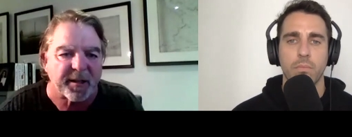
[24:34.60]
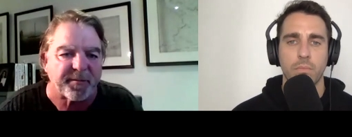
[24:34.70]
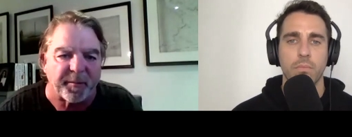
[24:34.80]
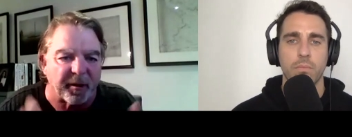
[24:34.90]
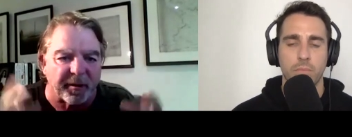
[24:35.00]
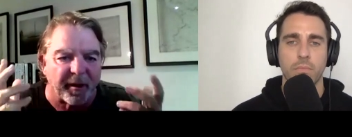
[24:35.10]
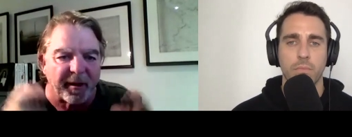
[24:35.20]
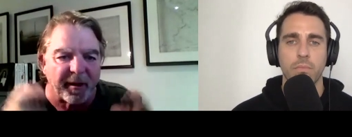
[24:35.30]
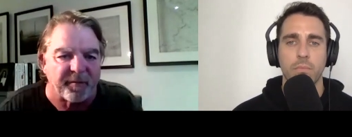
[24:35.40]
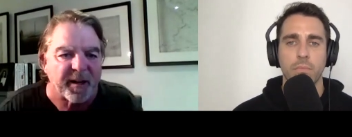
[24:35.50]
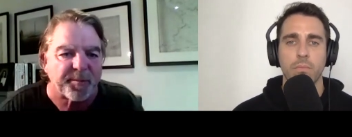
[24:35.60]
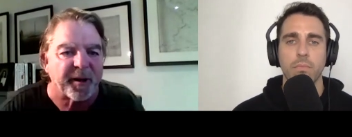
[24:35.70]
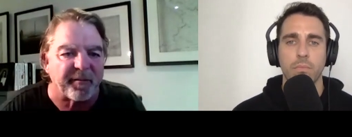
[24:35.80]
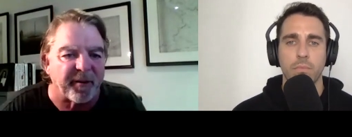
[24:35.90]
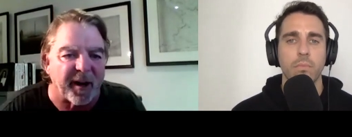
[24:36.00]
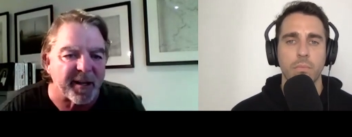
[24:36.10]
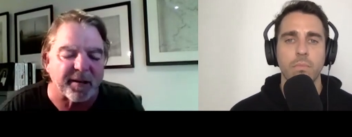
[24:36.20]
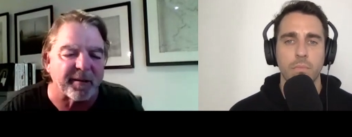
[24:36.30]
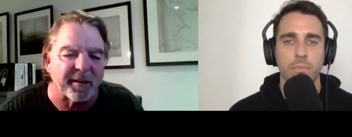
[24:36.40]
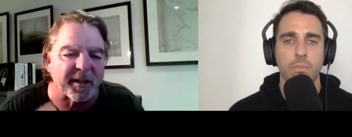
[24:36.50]
Speaker 1: from your investment advisor. And
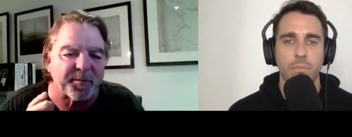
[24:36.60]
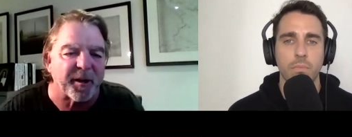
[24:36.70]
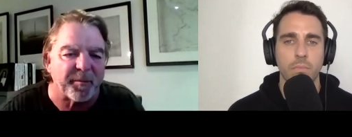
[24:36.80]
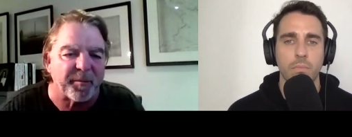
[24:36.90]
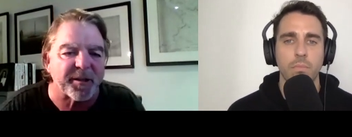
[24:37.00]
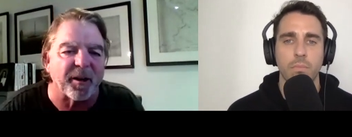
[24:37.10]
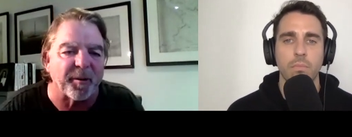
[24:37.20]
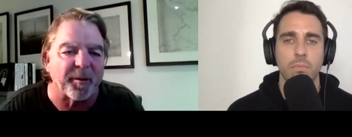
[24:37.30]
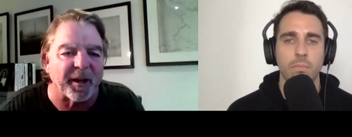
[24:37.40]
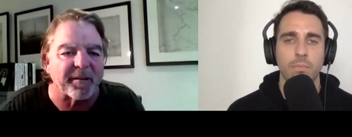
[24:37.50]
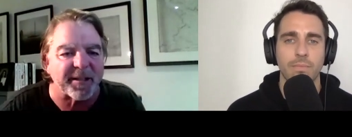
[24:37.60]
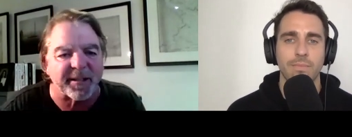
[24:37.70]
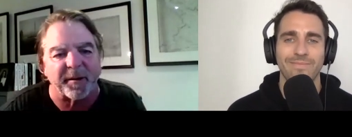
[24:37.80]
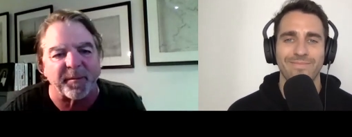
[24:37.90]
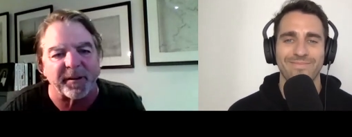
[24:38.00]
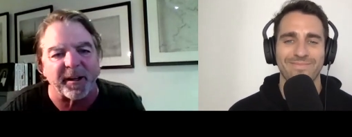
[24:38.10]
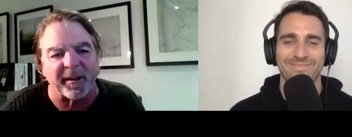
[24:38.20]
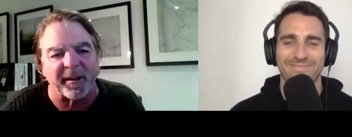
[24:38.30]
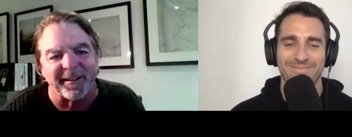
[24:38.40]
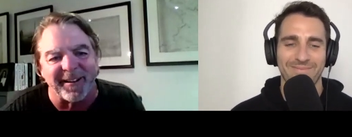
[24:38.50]
that's pretty much all I'm allowed to say about that.
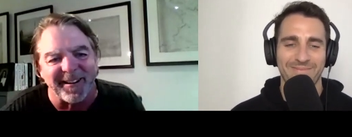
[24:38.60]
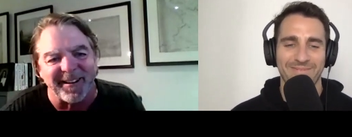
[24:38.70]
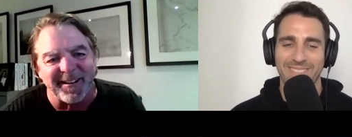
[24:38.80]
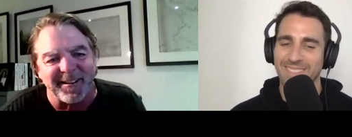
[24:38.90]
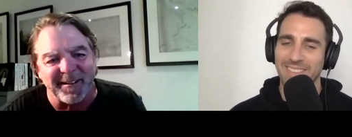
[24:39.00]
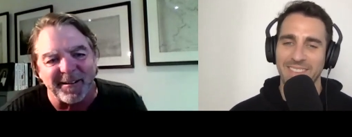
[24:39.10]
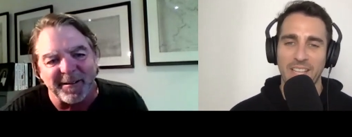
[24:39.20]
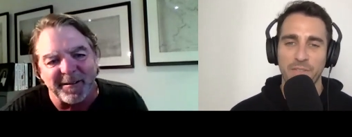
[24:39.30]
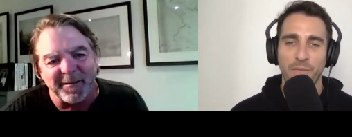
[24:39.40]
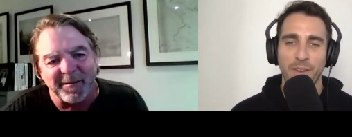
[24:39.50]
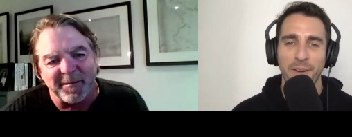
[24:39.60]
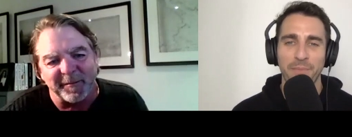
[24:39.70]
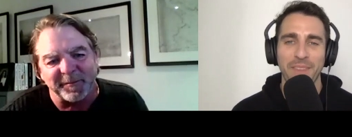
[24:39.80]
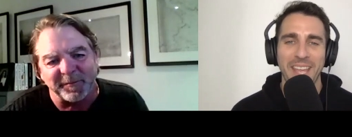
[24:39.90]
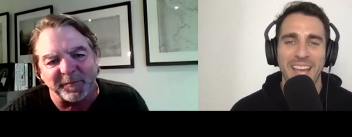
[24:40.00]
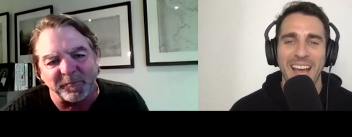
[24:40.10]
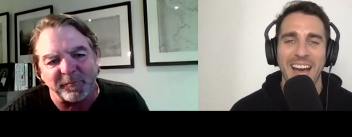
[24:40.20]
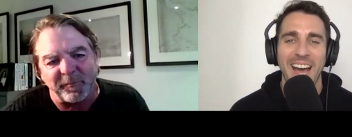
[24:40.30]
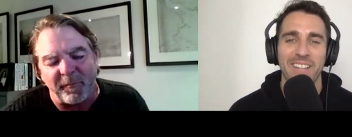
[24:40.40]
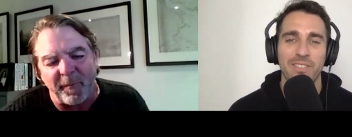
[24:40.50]
That's fair.
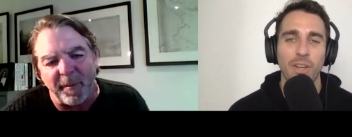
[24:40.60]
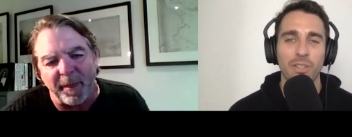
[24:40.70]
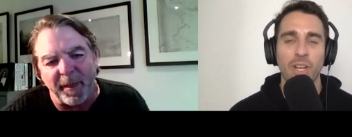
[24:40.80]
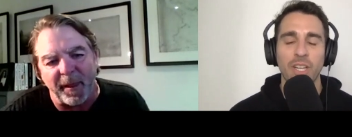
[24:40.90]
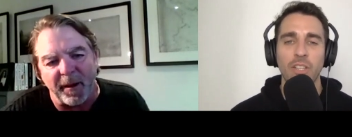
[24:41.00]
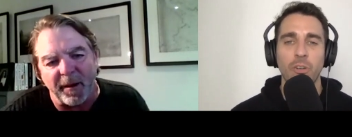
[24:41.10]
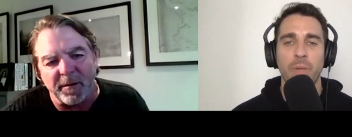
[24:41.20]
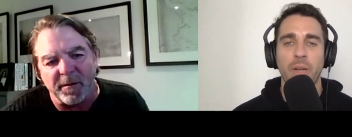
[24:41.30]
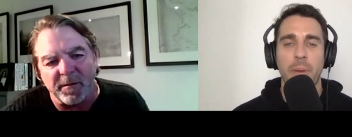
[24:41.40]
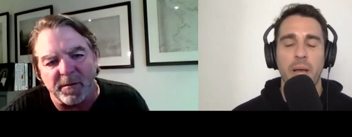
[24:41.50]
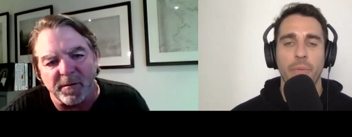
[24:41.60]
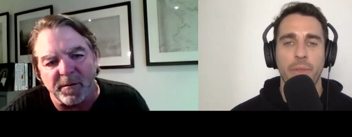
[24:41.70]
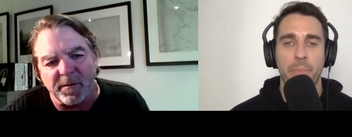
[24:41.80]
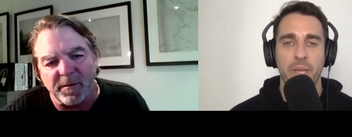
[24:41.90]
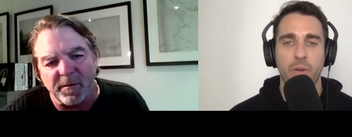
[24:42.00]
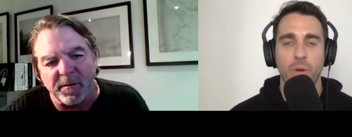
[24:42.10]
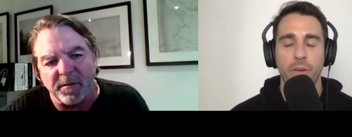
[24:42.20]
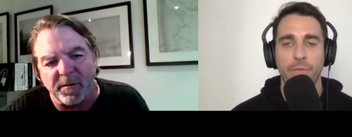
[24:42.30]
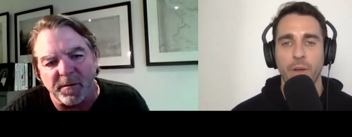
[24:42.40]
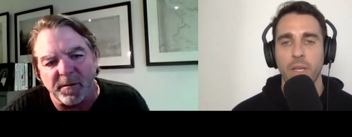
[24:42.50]
Speaker 2: Talk a little bit about the Bitcoin
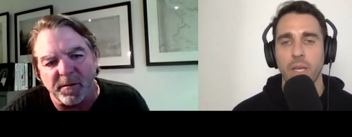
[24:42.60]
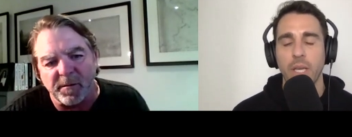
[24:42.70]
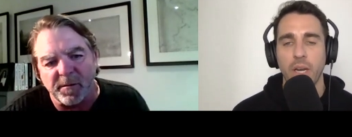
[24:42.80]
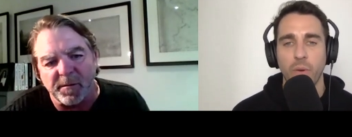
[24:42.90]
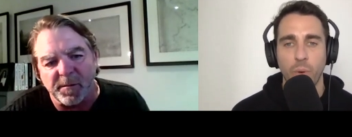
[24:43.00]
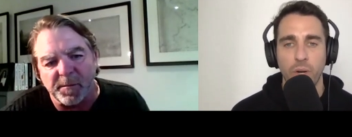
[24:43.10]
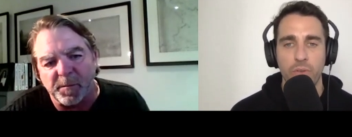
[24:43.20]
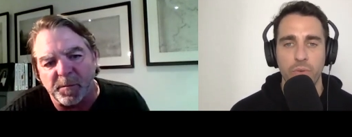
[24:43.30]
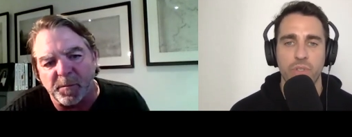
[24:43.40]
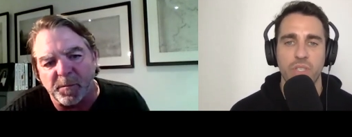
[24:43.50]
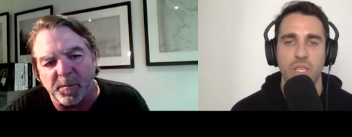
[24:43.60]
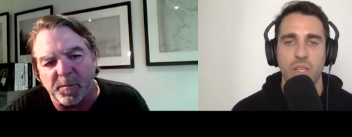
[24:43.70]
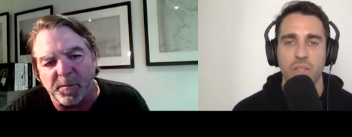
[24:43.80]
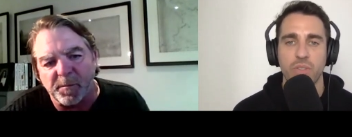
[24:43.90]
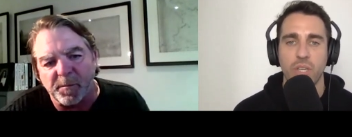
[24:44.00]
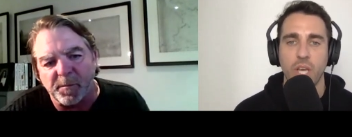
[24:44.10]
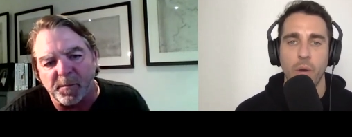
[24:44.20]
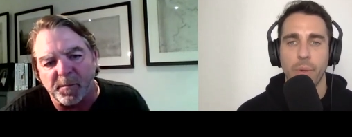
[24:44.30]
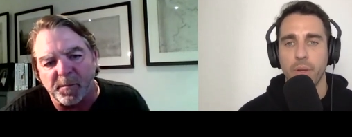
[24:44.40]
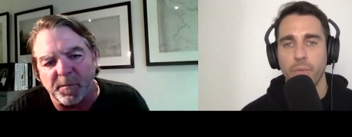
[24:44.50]
fund and kind of where you see this
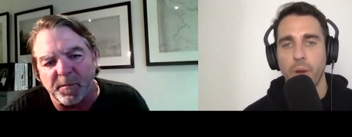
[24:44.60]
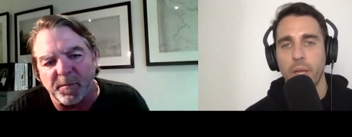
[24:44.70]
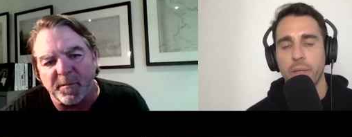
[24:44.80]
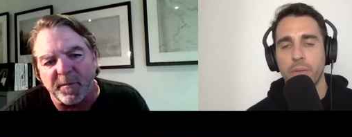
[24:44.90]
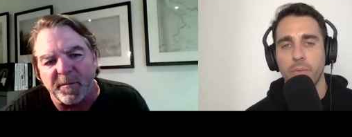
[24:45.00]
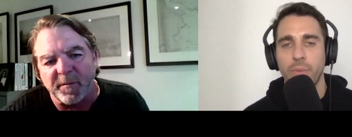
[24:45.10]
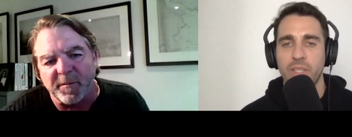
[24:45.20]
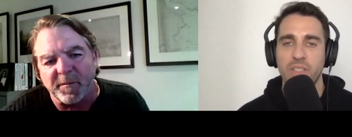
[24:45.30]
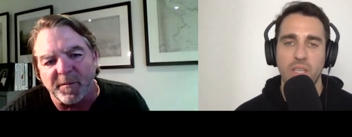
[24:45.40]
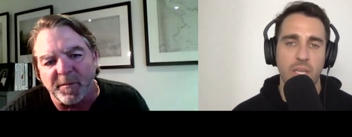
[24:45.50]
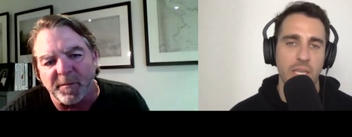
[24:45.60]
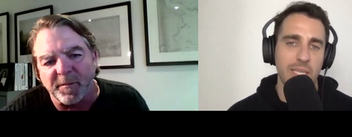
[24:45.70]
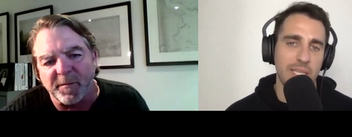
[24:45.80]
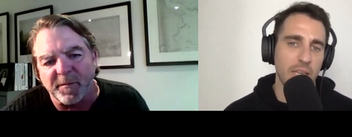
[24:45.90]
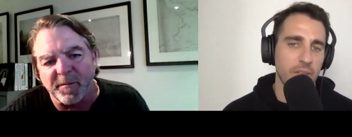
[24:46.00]
going, right? Do we see an ETF